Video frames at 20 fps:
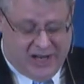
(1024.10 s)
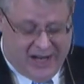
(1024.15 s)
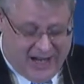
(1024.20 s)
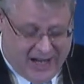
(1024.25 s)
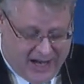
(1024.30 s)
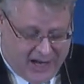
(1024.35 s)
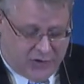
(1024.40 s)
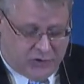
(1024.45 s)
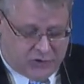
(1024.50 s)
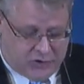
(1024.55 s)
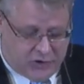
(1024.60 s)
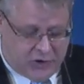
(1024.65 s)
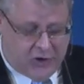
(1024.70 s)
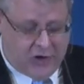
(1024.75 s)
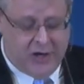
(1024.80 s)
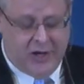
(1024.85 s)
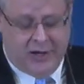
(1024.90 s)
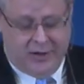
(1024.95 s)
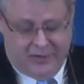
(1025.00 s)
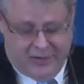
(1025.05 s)
to
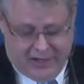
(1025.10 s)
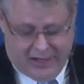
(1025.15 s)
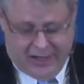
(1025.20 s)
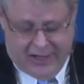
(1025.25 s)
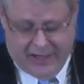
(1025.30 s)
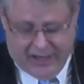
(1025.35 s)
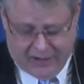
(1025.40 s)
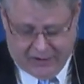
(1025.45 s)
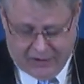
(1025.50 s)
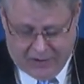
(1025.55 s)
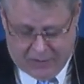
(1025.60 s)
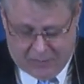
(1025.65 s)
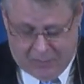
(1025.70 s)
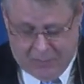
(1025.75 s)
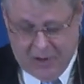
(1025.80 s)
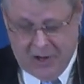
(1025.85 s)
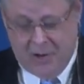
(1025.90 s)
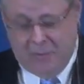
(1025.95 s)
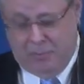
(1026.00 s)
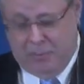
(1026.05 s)
enter the
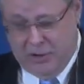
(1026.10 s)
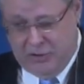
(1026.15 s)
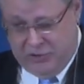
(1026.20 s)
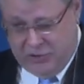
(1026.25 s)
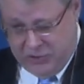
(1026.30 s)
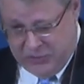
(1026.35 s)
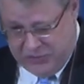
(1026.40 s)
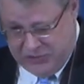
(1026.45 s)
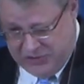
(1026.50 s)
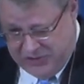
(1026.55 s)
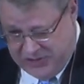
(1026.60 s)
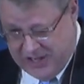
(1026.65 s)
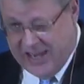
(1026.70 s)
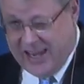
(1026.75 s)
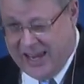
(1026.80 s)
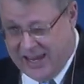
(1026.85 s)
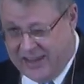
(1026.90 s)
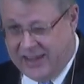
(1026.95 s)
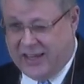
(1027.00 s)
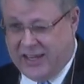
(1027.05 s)
kingdom, but to
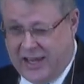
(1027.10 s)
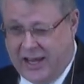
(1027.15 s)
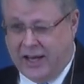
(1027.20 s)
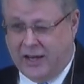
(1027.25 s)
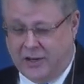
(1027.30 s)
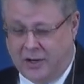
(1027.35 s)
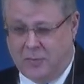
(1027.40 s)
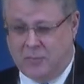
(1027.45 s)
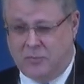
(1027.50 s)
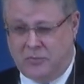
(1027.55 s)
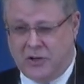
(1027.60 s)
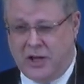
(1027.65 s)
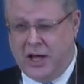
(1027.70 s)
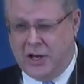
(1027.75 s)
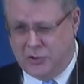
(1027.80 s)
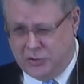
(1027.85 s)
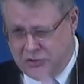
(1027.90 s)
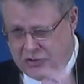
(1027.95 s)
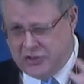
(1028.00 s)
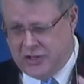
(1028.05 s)
see the kingdom, to
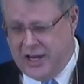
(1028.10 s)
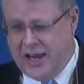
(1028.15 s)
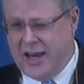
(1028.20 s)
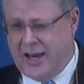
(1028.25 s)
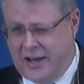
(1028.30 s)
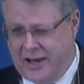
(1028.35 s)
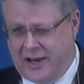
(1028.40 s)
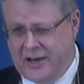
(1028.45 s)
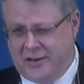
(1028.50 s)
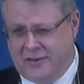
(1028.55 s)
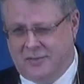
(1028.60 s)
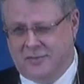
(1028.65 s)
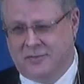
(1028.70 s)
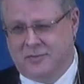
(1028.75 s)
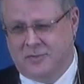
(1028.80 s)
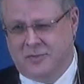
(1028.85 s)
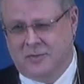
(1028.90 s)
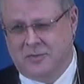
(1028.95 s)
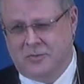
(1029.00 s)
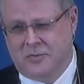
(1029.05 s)
understand it,
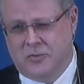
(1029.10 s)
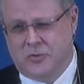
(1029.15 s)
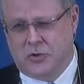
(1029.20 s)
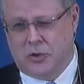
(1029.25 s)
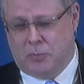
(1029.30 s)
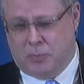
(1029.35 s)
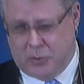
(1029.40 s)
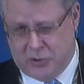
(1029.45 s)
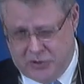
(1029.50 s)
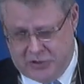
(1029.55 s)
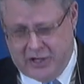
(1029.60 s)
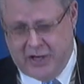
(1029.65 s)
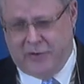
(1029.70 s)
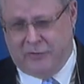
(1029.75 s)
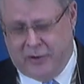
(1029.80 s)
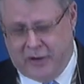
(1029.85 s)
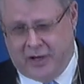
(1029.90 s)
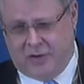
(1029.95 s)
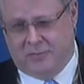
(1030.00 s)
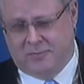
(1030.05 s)
to
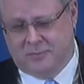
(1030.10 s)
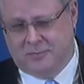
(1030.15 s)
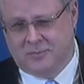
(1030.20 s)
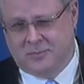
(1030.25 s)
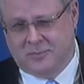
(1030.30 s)
perceive it.